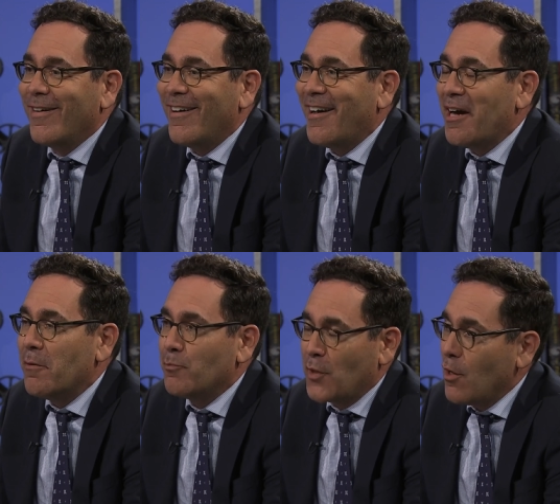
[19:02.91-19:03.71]

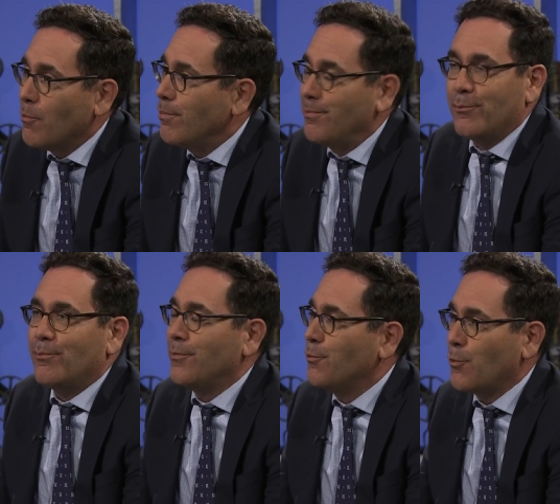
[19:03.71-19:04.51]
uh, you know,
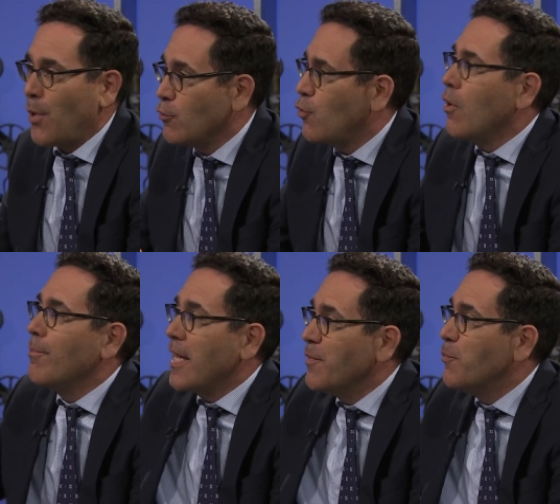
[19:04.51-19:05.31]
post-war
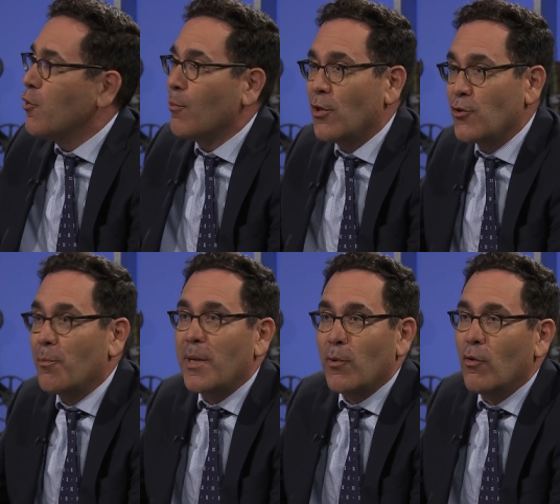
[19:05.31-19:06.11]
baby boomers or
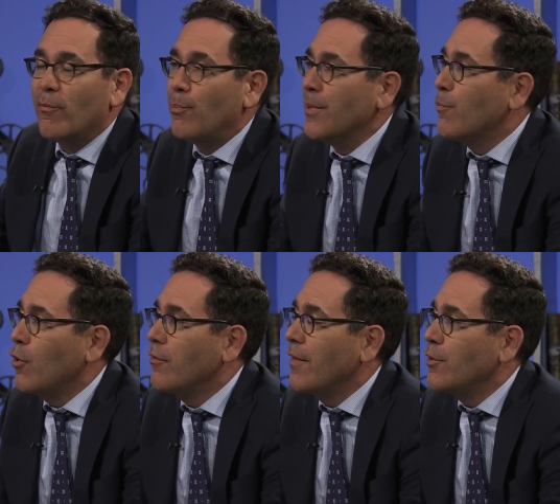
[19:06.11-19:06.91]
people who have been
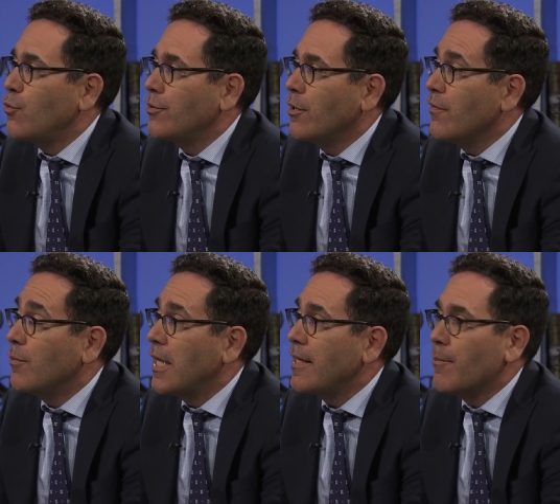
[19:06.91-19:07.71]
born around the turn of the
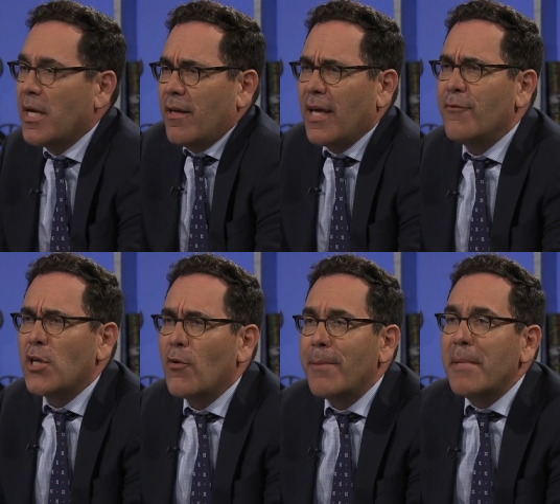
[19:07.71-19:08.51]
millennium, they have
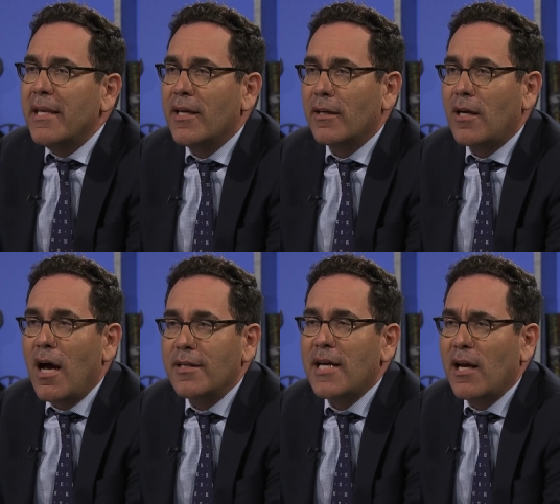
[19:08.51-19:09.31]
no immediate
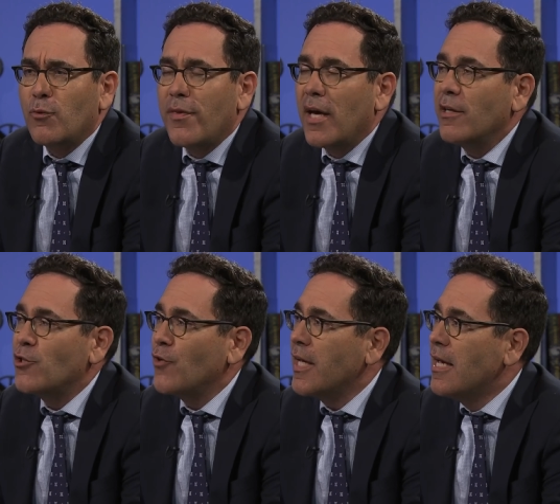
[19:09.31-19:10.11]
contact with that
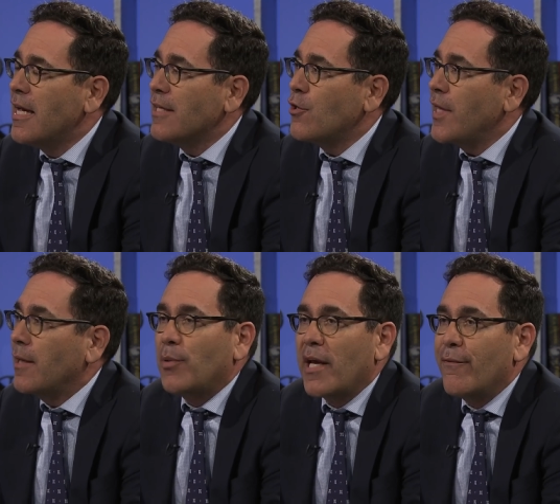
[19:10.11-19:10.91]
history, and so they
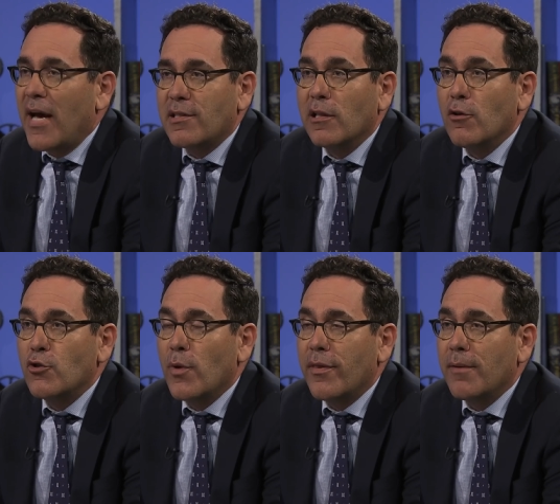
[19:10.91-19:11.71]
can play fast and
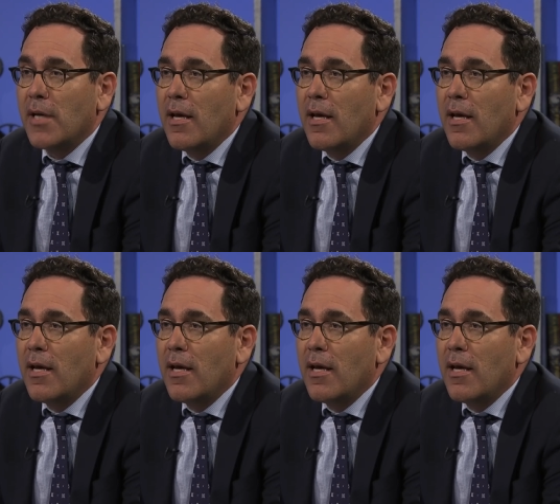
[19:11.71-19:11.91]
loose with it.